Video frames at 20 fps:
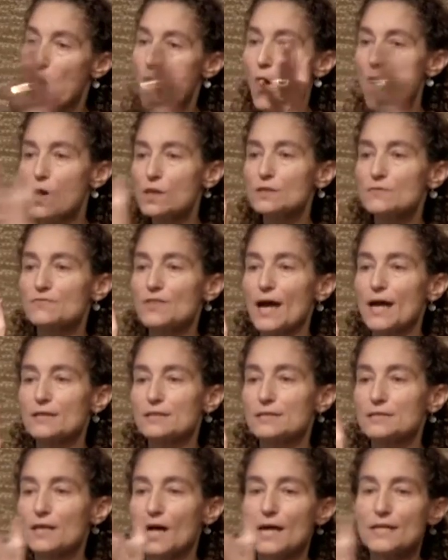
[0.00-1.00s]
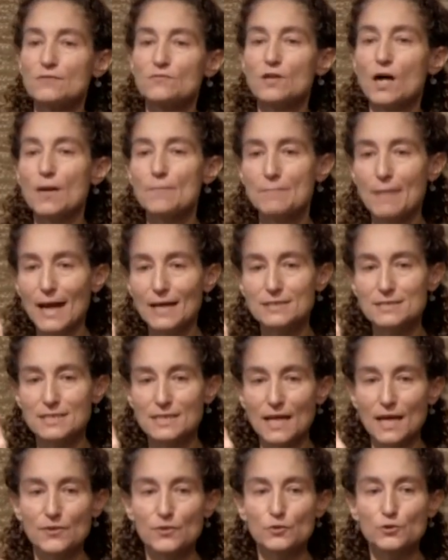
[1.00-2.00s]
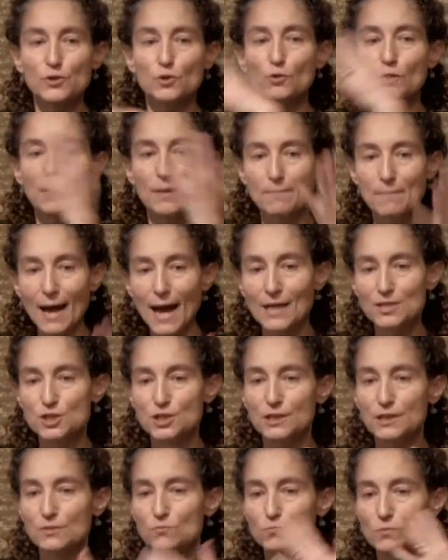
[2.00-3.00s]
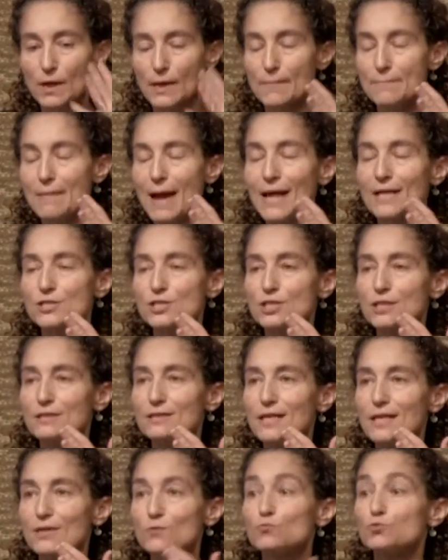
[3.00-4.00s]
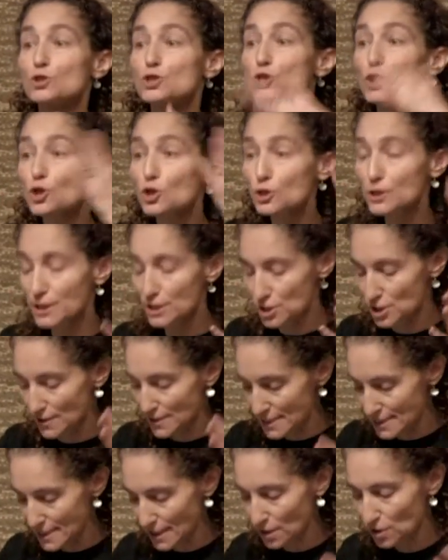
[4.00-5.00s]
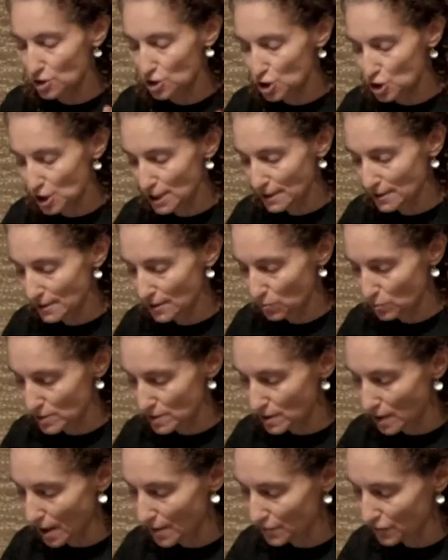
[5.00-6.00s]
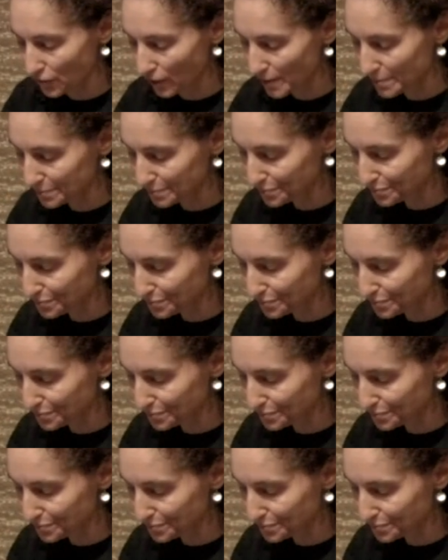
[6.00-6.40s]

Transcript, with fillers: all of that can kind of come back together, and you can imagine it, imagine it returning to the single sheet it was cut from.